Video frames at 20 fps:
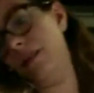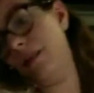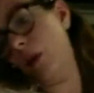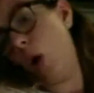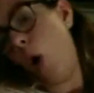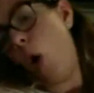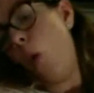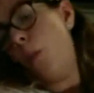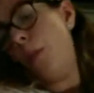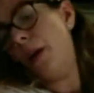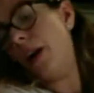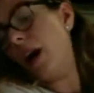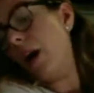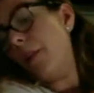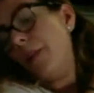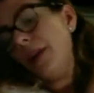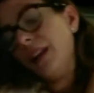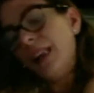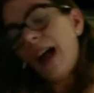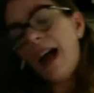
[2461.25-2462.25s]
open up
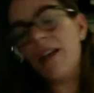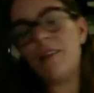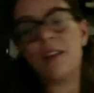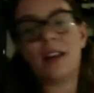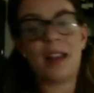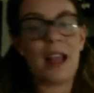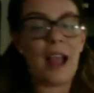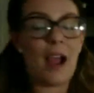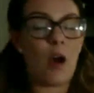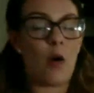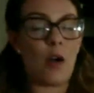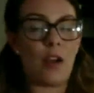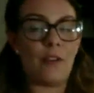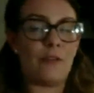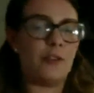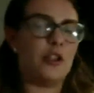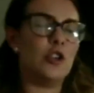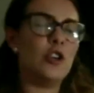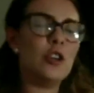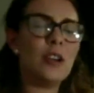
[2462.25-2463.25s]
a live account, if
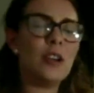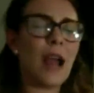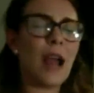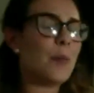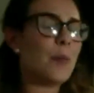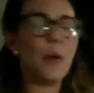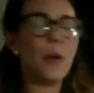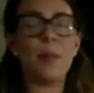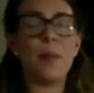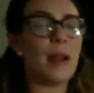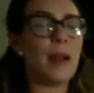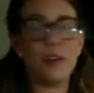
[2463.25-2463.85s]
you're not prepared